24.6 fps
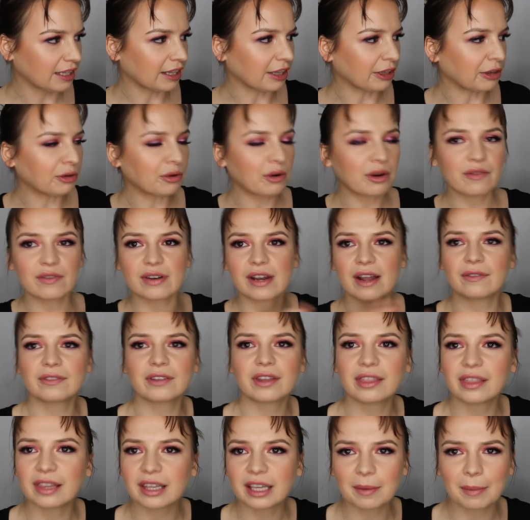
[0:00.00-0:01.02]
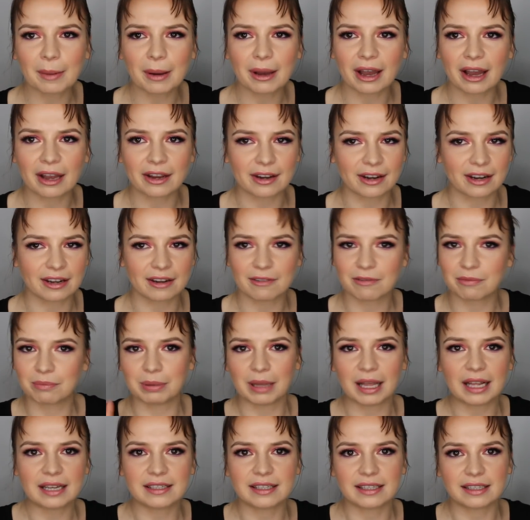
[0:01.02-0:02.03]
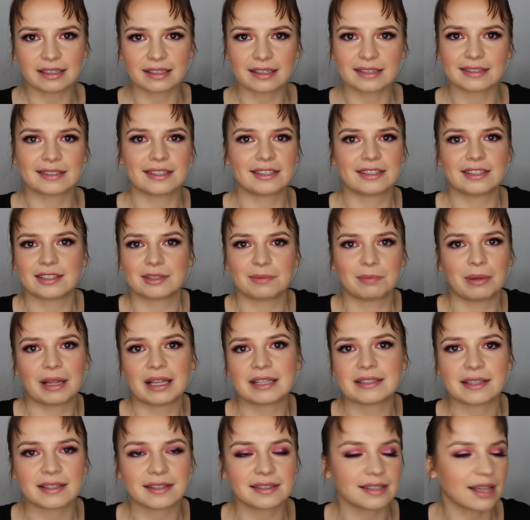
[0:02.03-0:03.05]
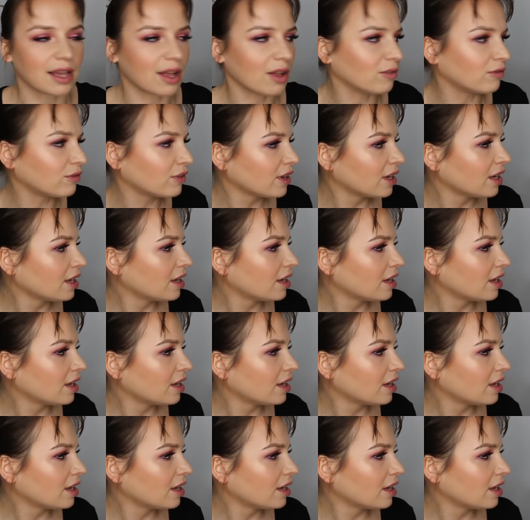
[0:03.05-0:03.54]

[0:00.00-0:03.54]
that you don't even have to think about how you're gonna blend it, because it just blends itself.